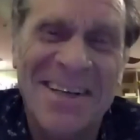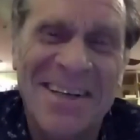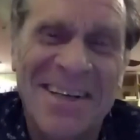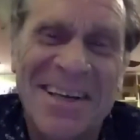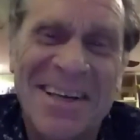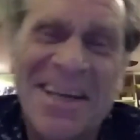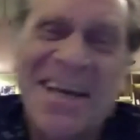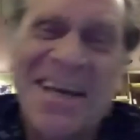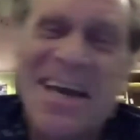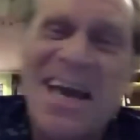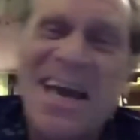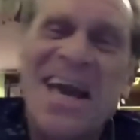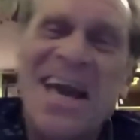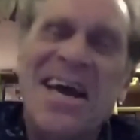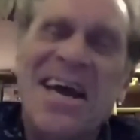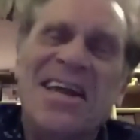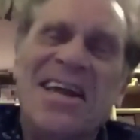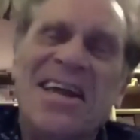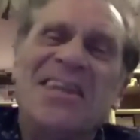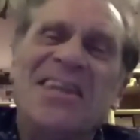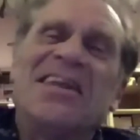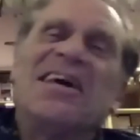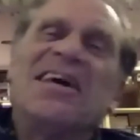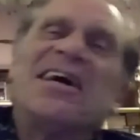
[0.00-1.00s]
And
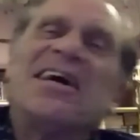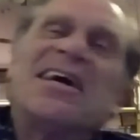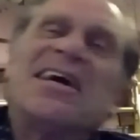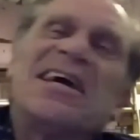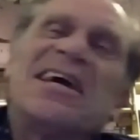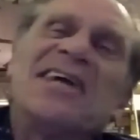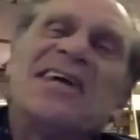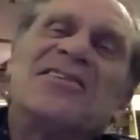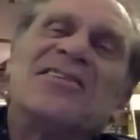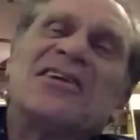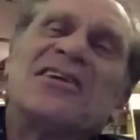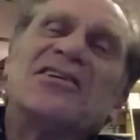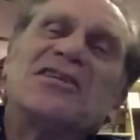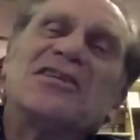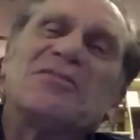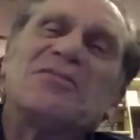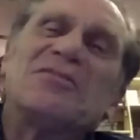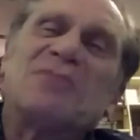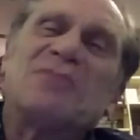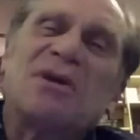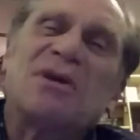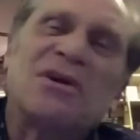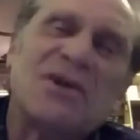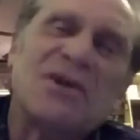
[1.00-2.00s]
it's only
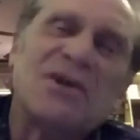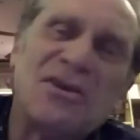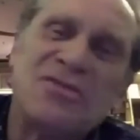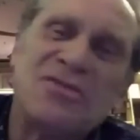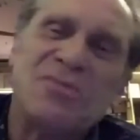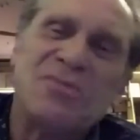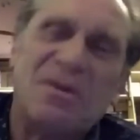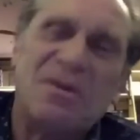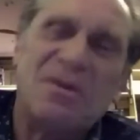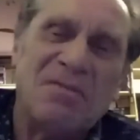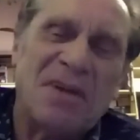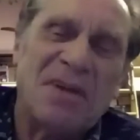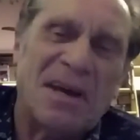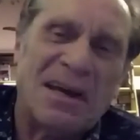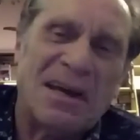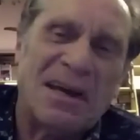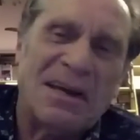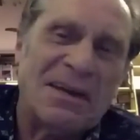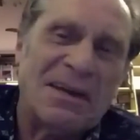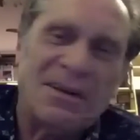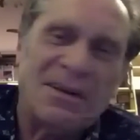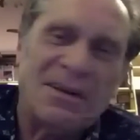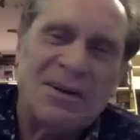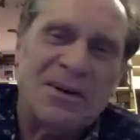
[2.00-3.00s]
because we've
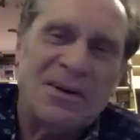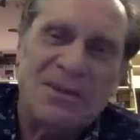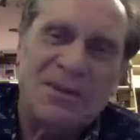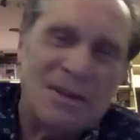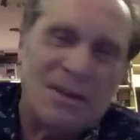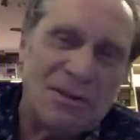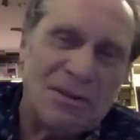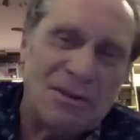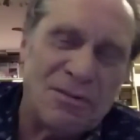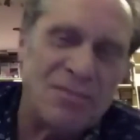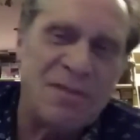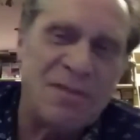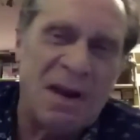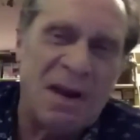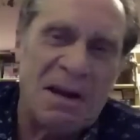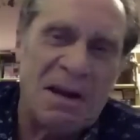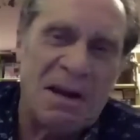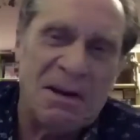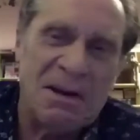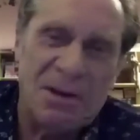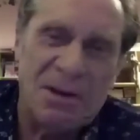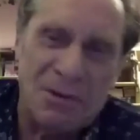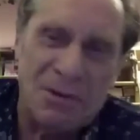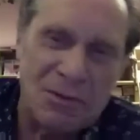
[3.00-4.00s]
had all these
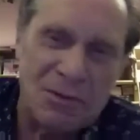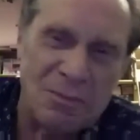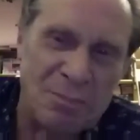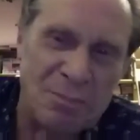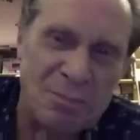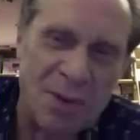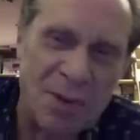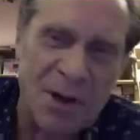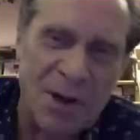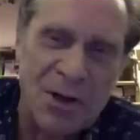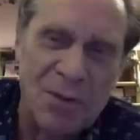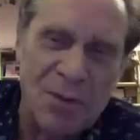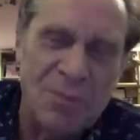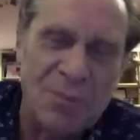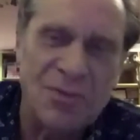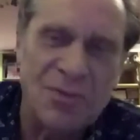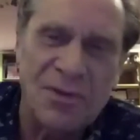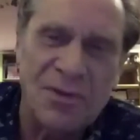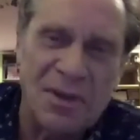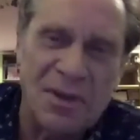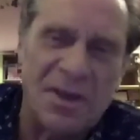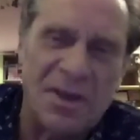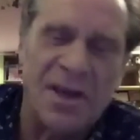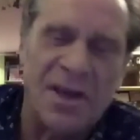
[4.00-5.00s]
pharaohs and popes and
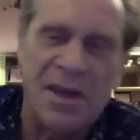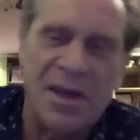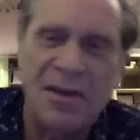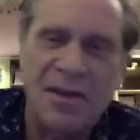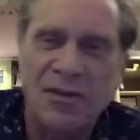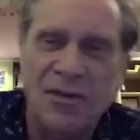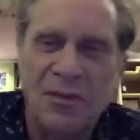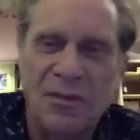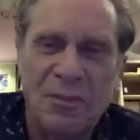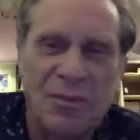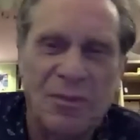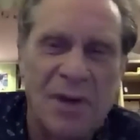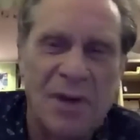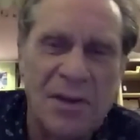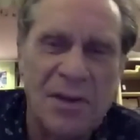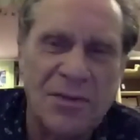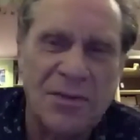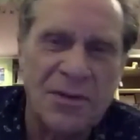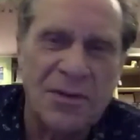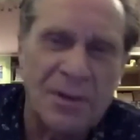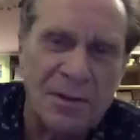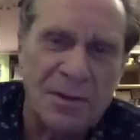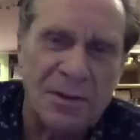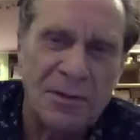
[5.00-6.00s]
kings and
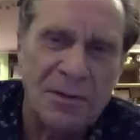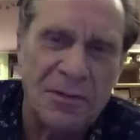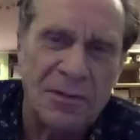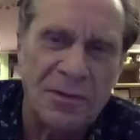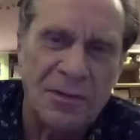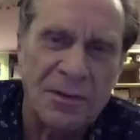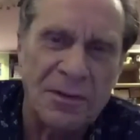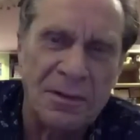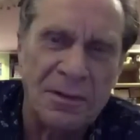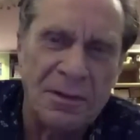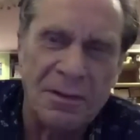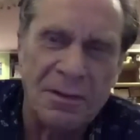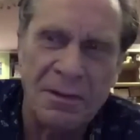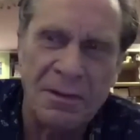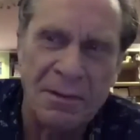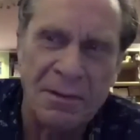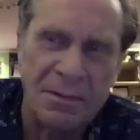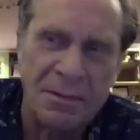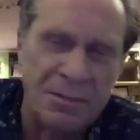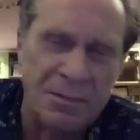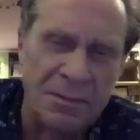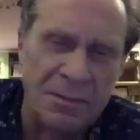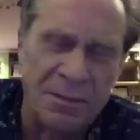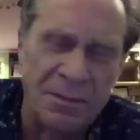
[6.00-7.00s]
presidents and
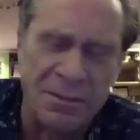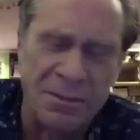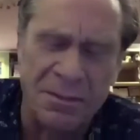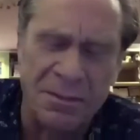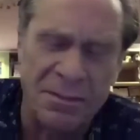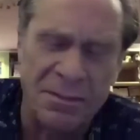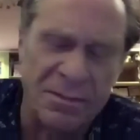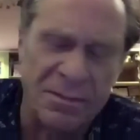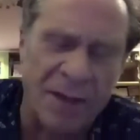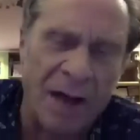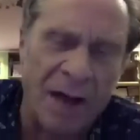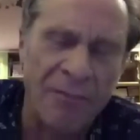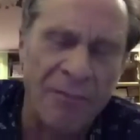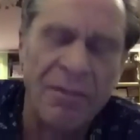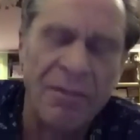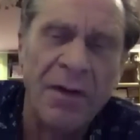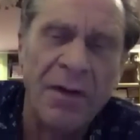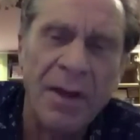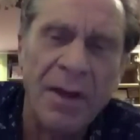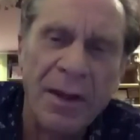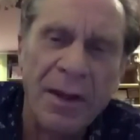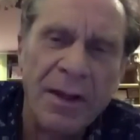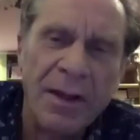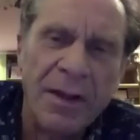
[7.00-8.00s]
stuff
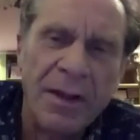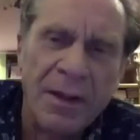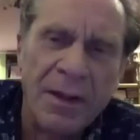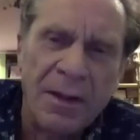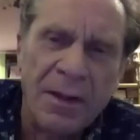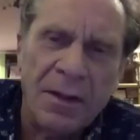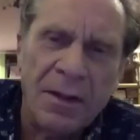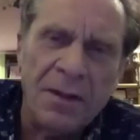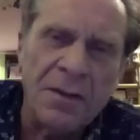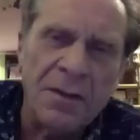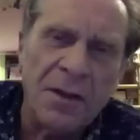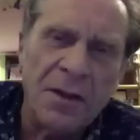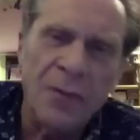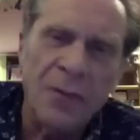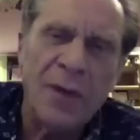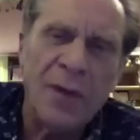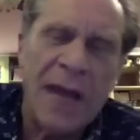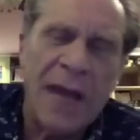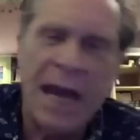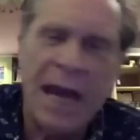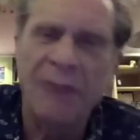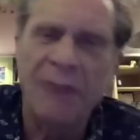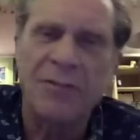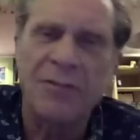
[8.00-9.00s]
that we
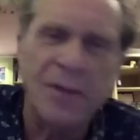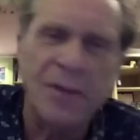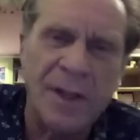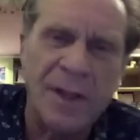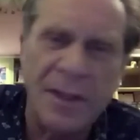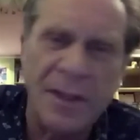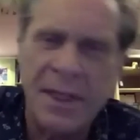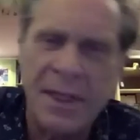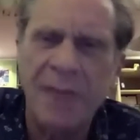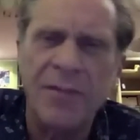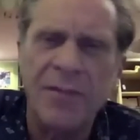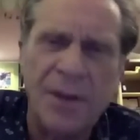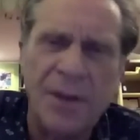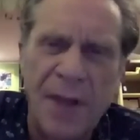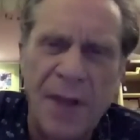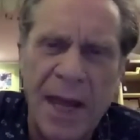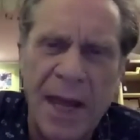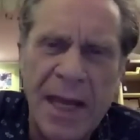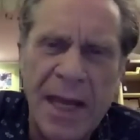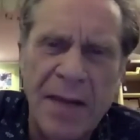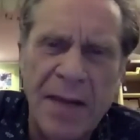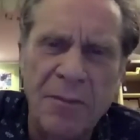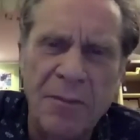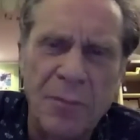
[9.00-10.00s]
have to then give a
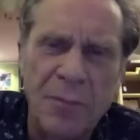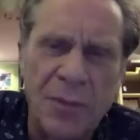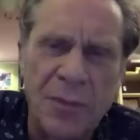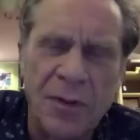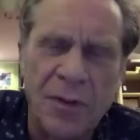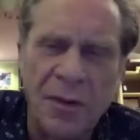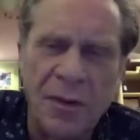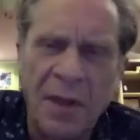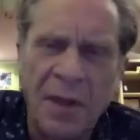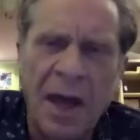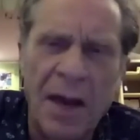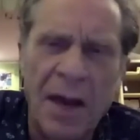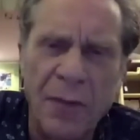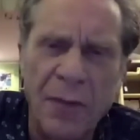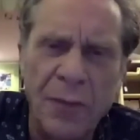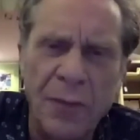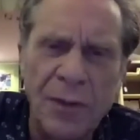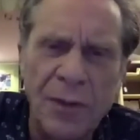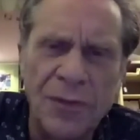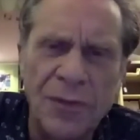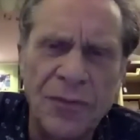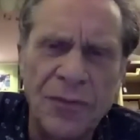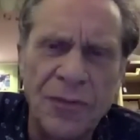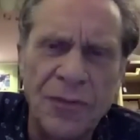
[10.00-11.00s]
name to that
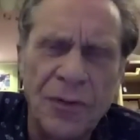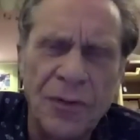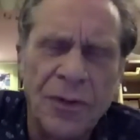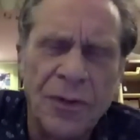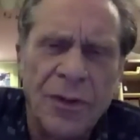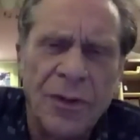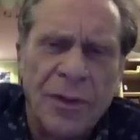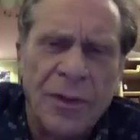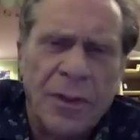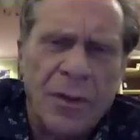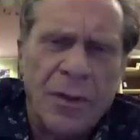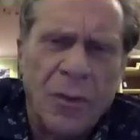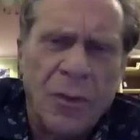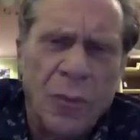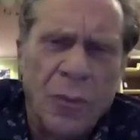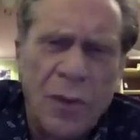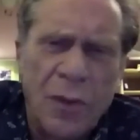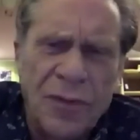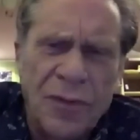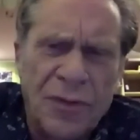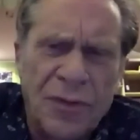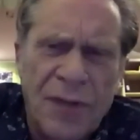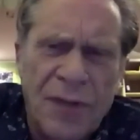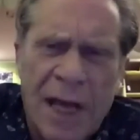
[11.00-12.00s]
which was
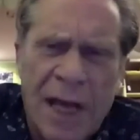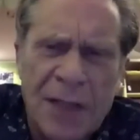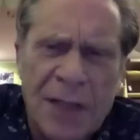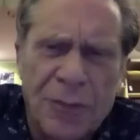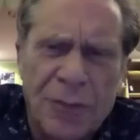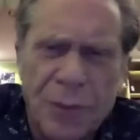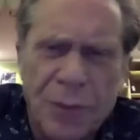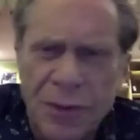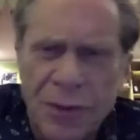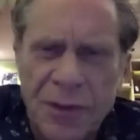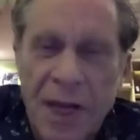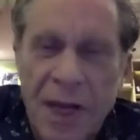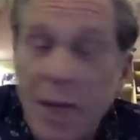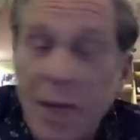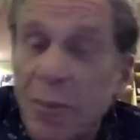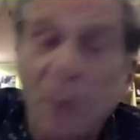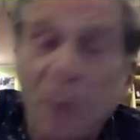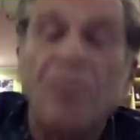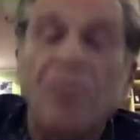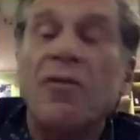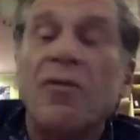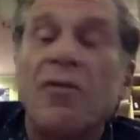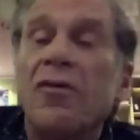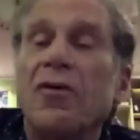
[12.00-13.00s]
the natural state
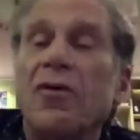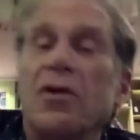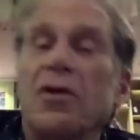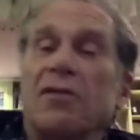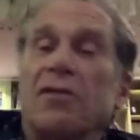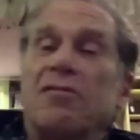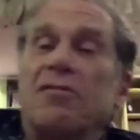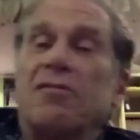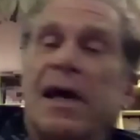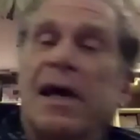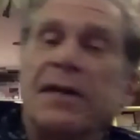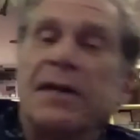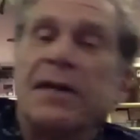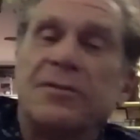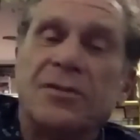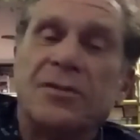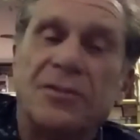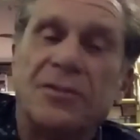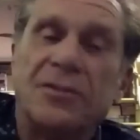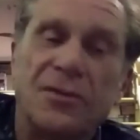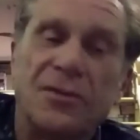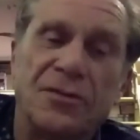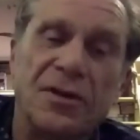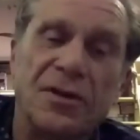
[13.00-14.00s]
before all of that, to
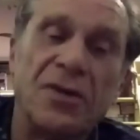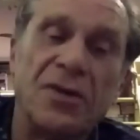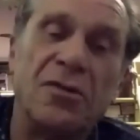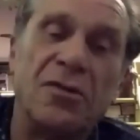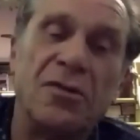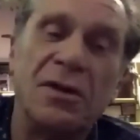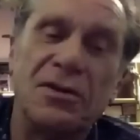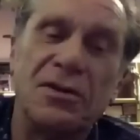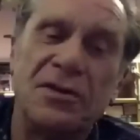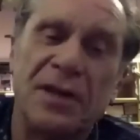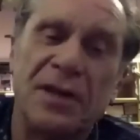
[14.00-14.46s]
distinguish it, I